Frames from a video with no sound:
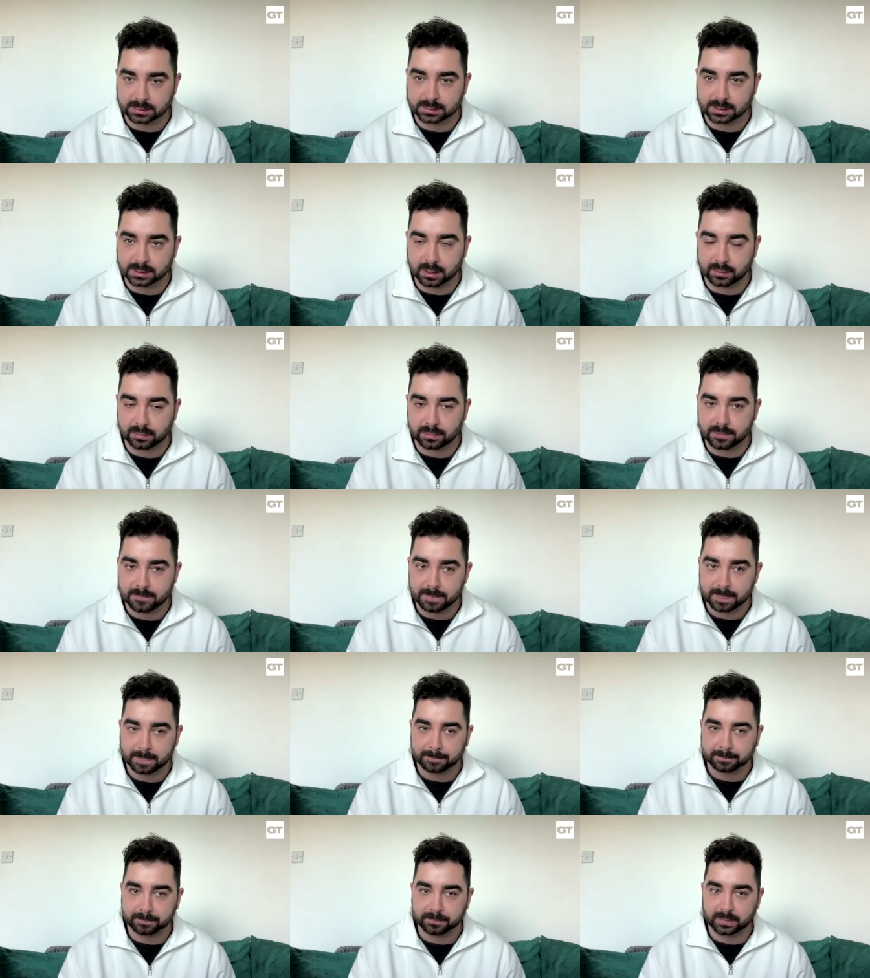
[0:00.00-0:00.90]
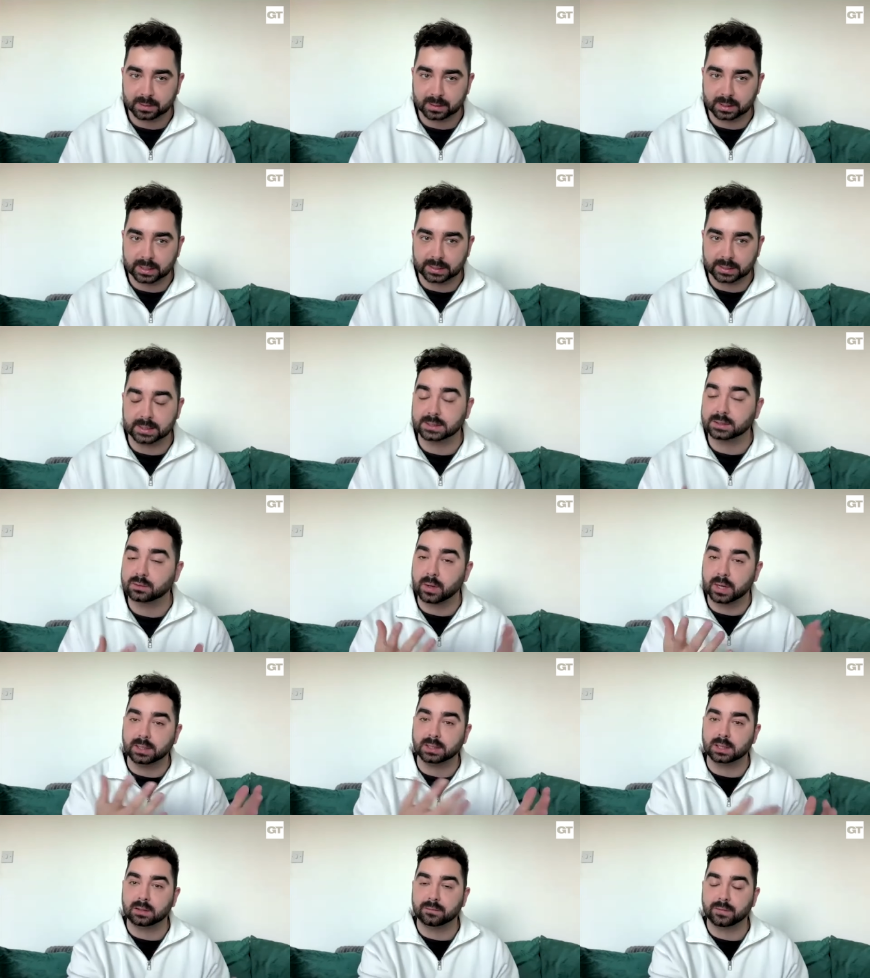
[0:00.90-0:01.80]
So it's
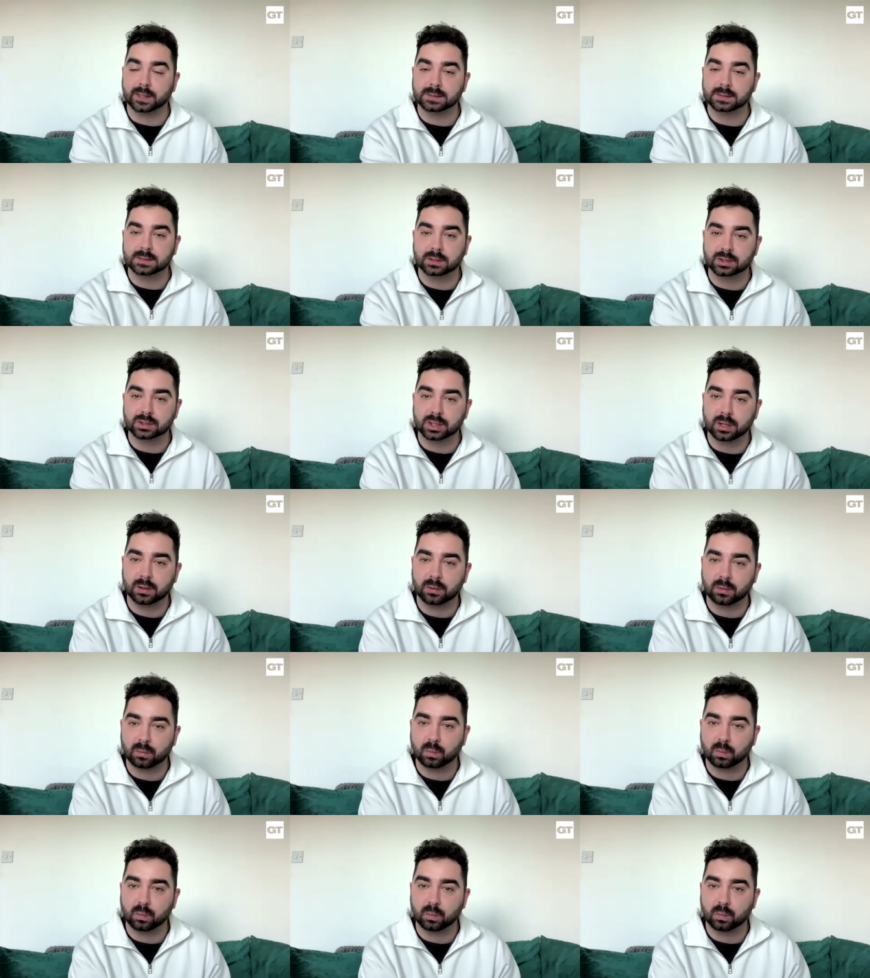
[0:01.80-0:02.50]
great that you've had such a